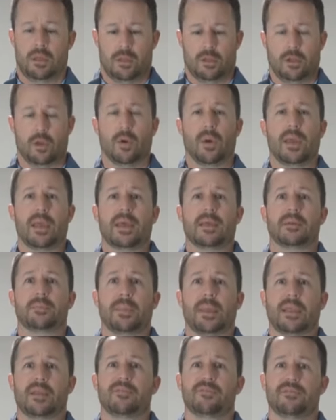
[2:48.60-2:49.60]
go ahead and
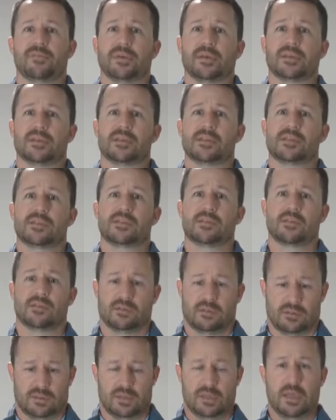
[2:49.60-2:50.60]
make a fist.
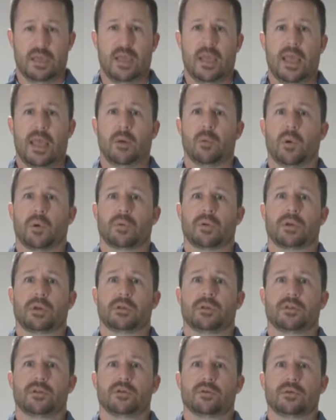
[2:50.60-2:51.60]
And what we're going to
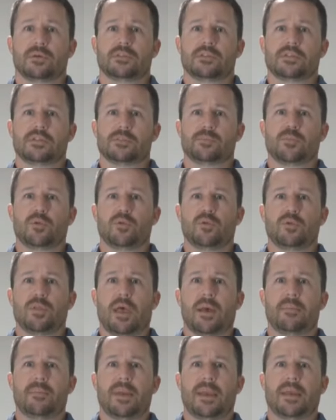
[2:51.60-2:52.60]
do is just pull
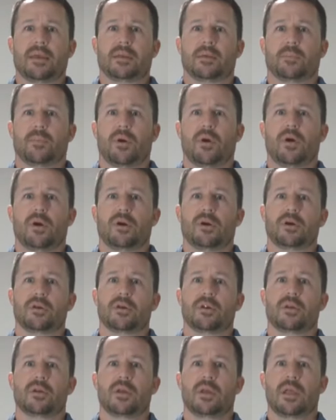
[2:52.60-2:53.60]
that band apart.